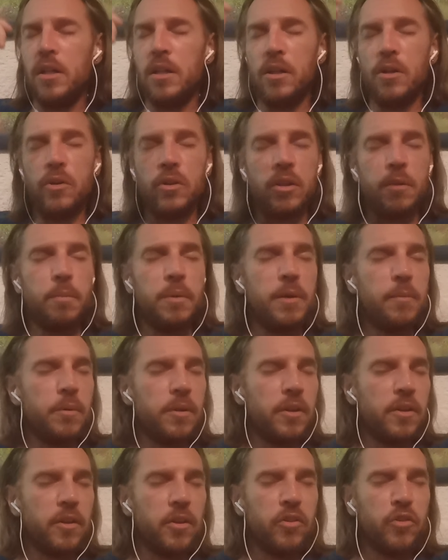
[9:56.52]
You look at the
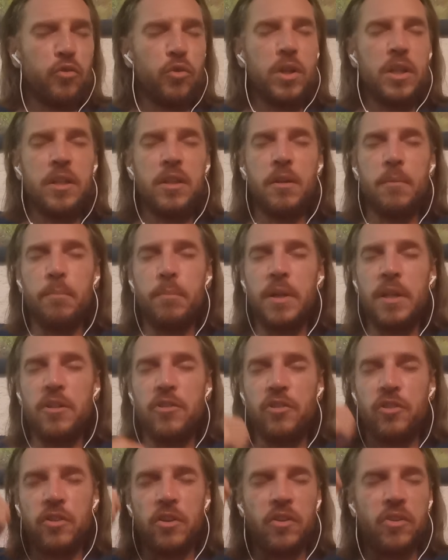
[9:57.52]
people in the street, the
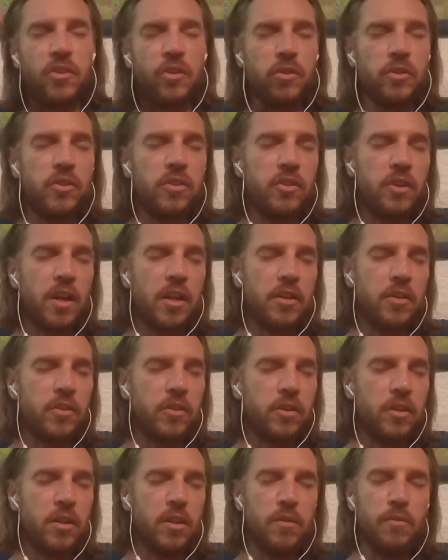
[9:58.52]
beach, the sunset,
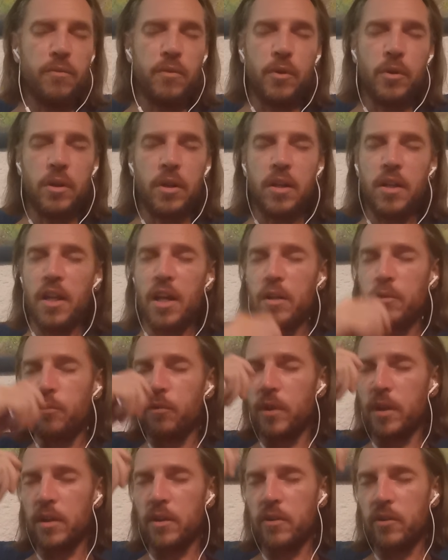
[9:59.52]
the fucking
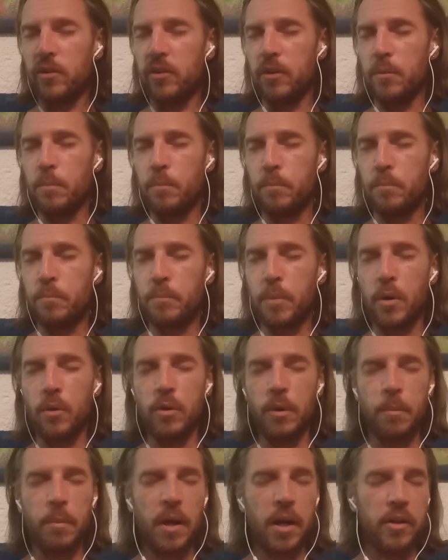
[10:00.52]
Netflix, the
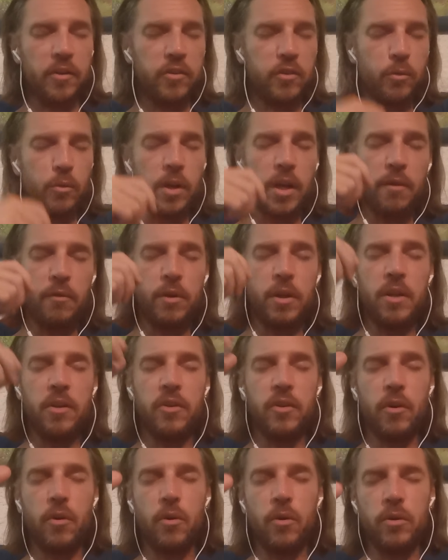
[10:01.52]
bowl of pasta, whatever it
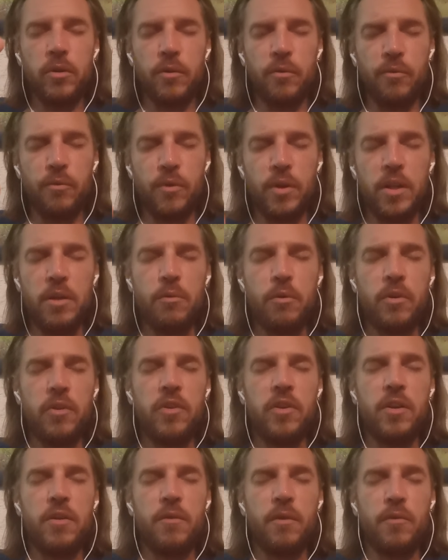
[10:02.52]
is, all the
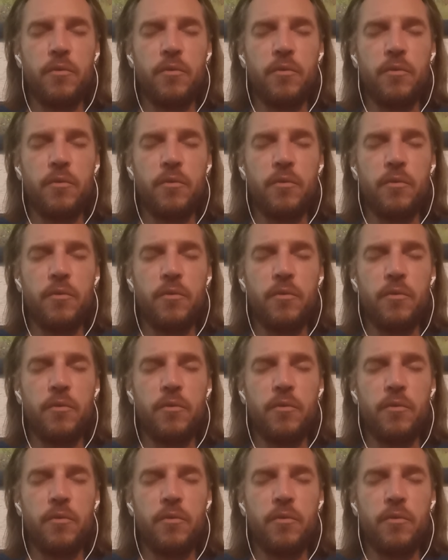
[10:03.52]
frequency,